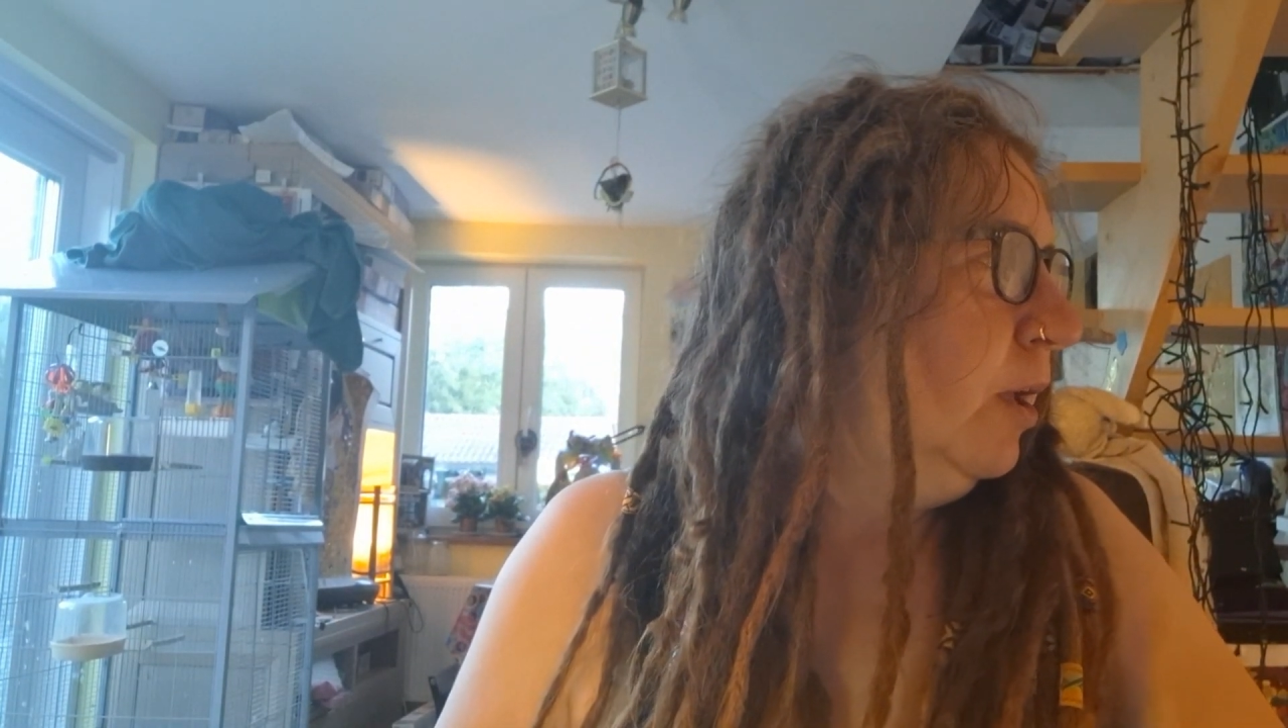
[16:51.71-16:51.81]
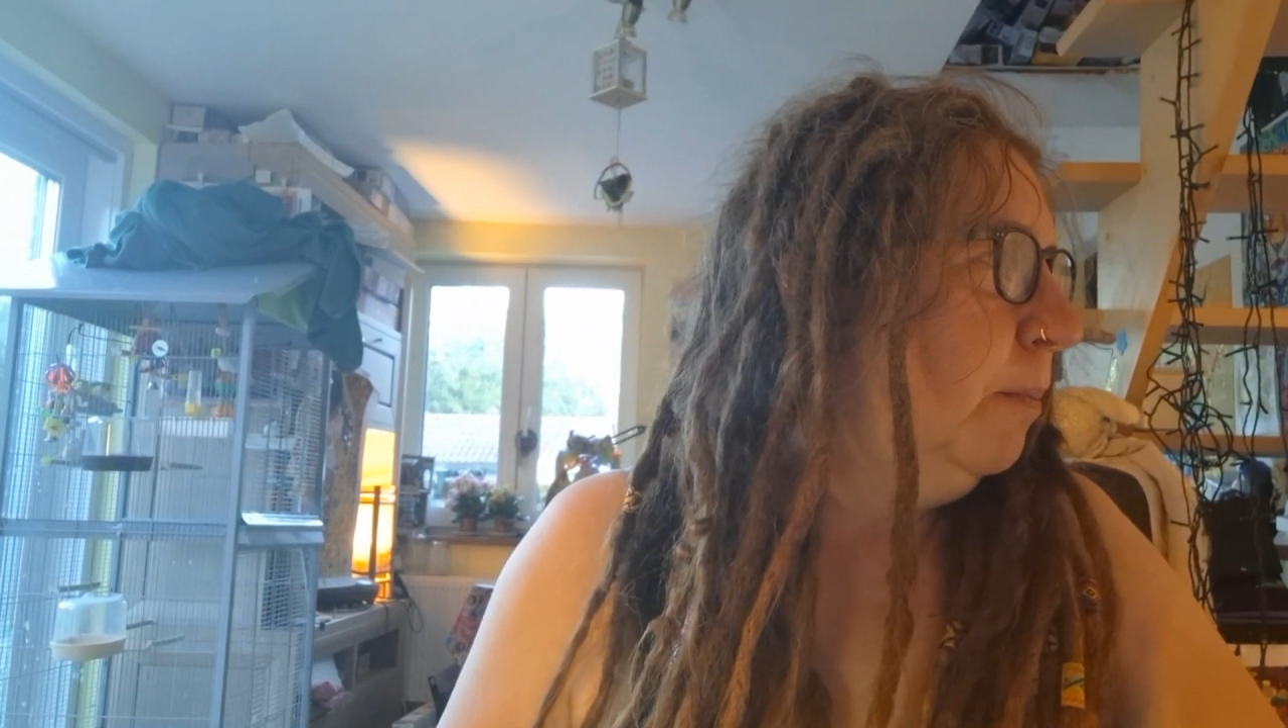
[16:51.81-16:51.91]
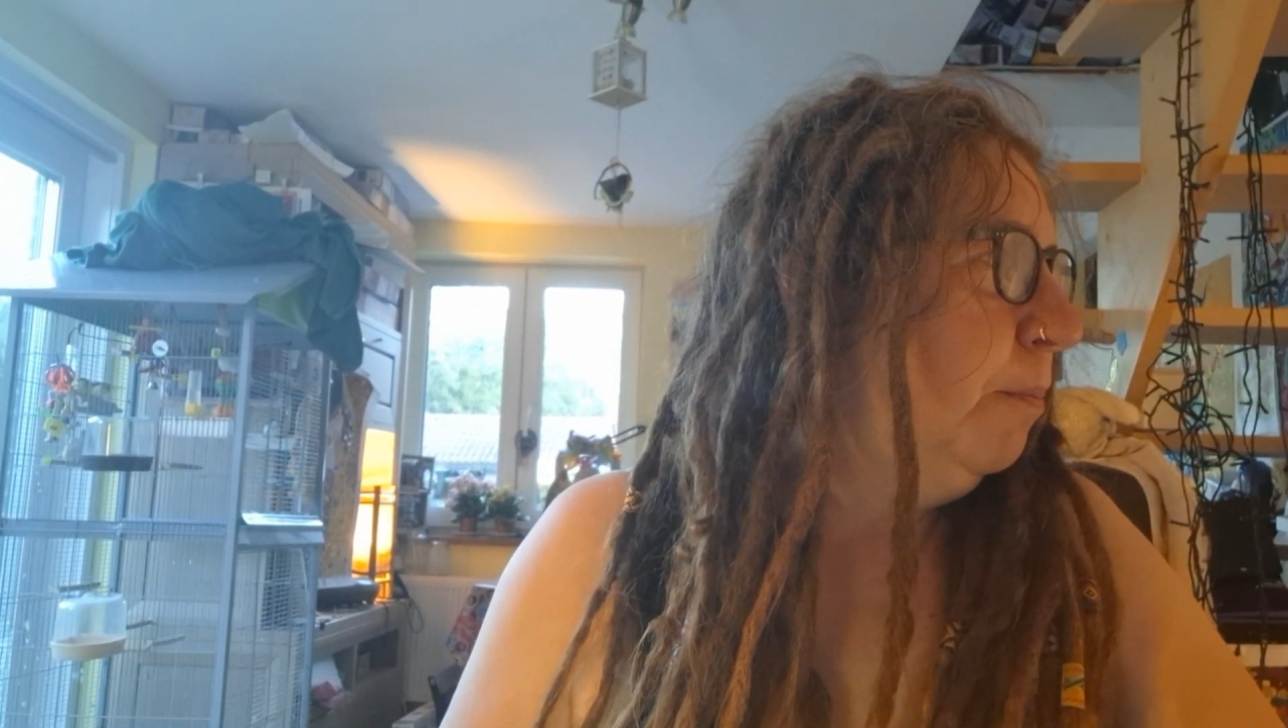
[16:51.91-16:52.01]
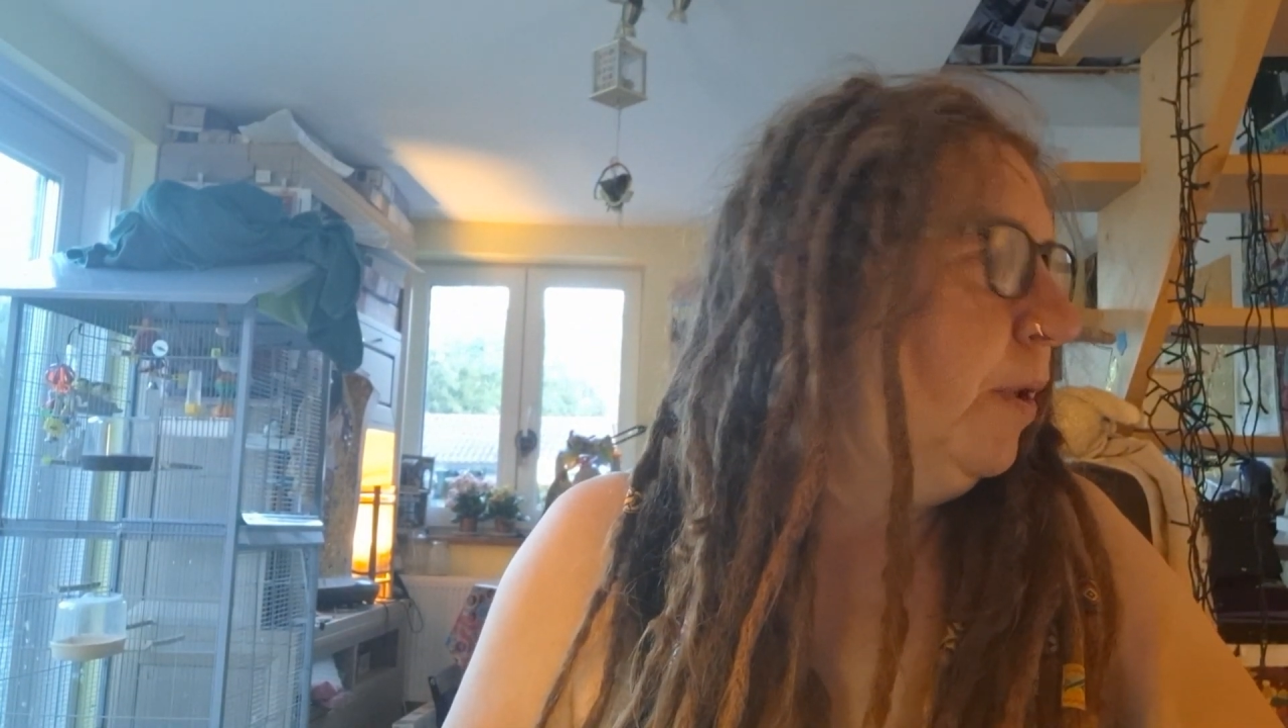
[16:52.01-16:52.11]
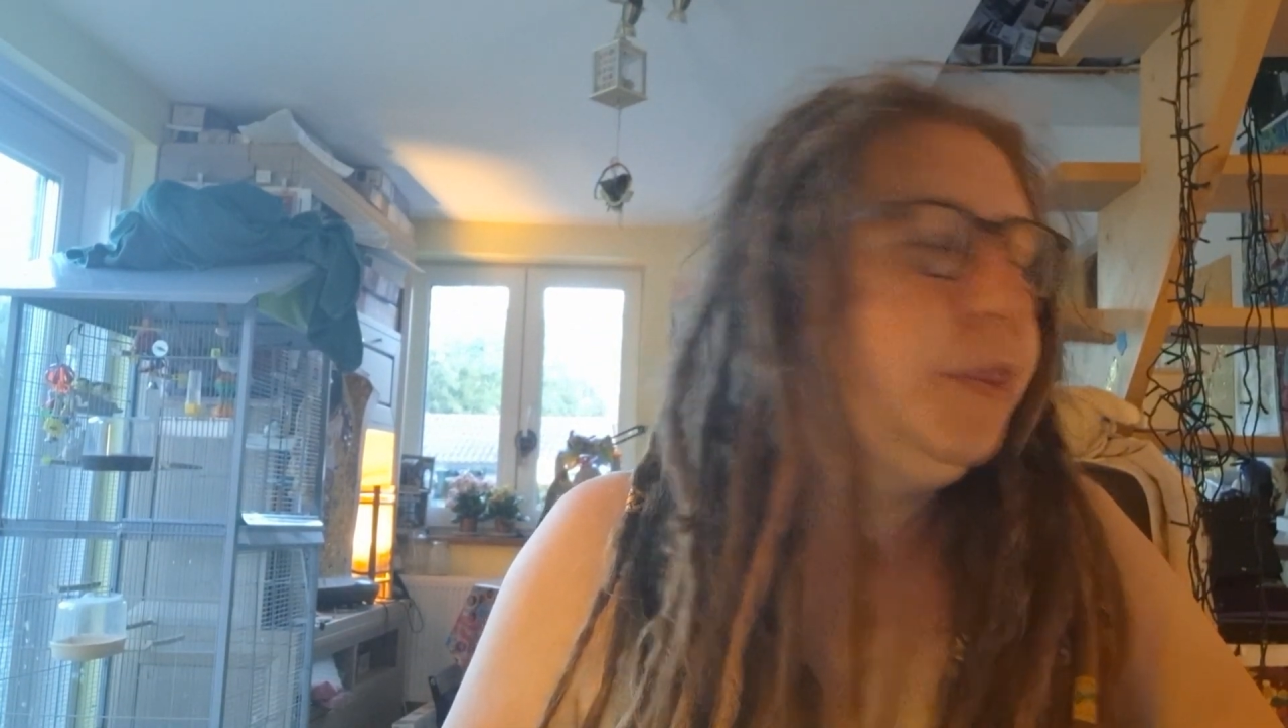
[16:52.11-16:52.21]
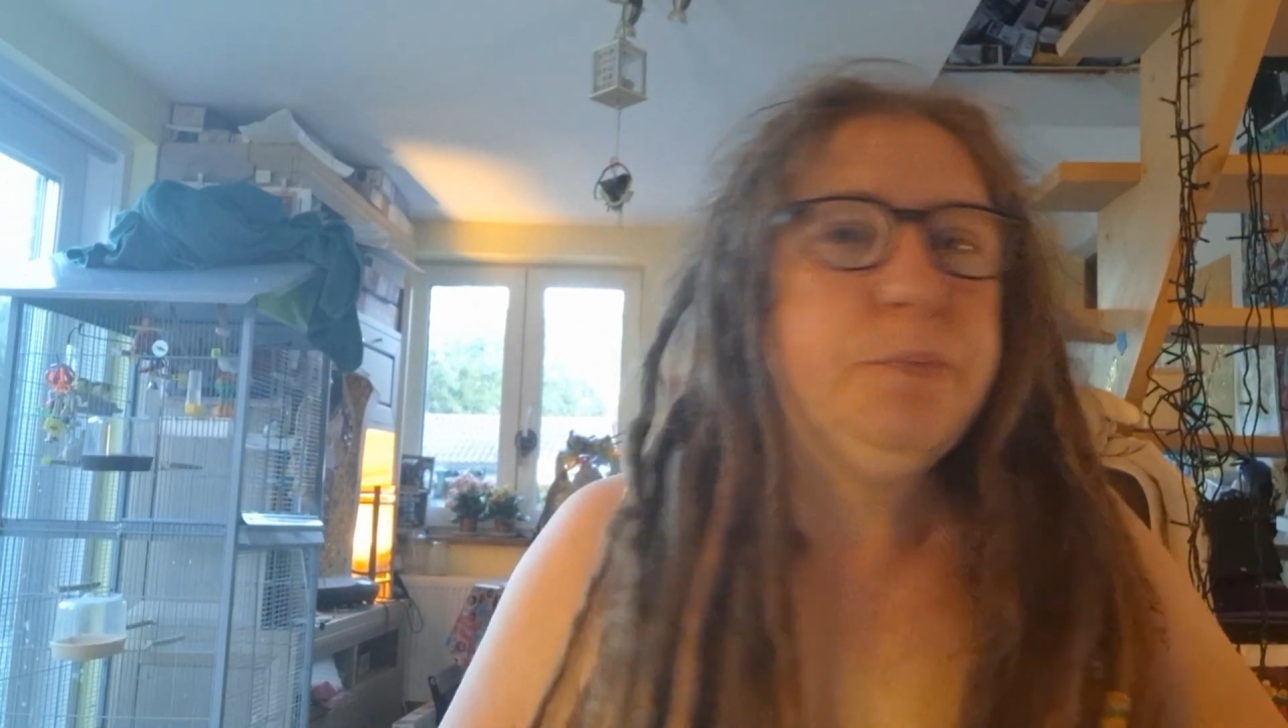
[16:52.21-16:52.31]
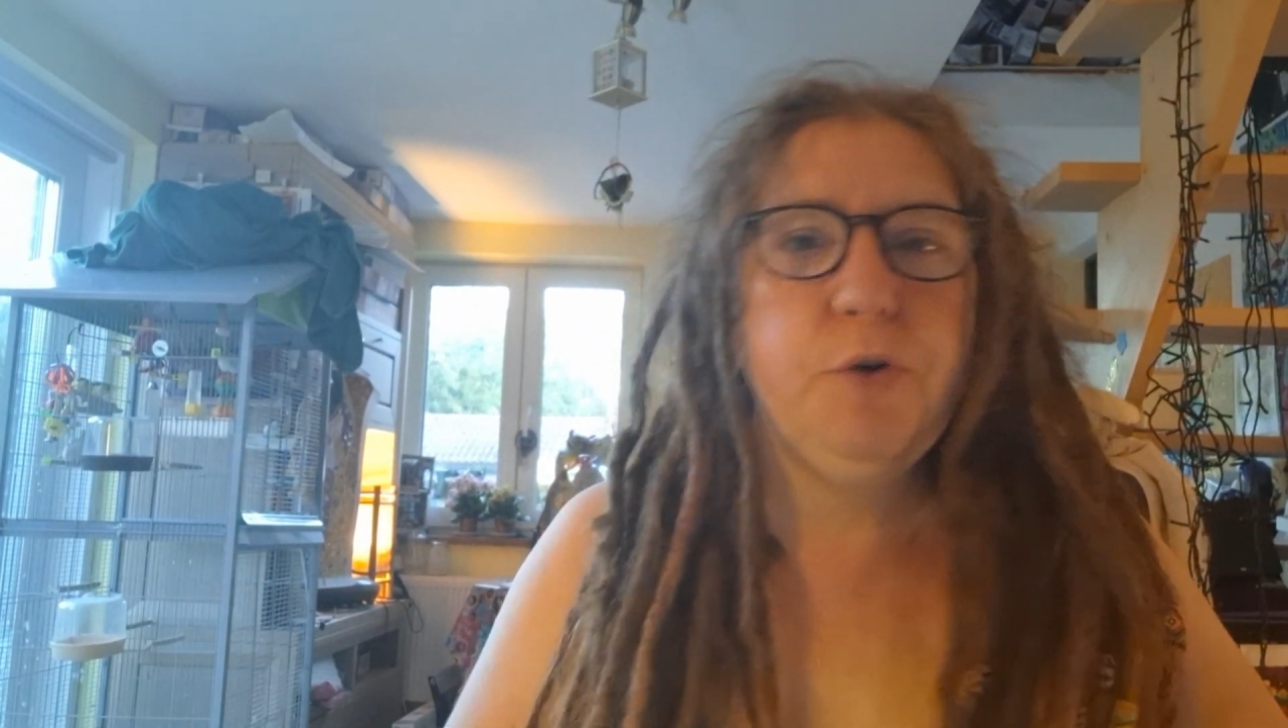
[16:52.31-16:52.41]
But the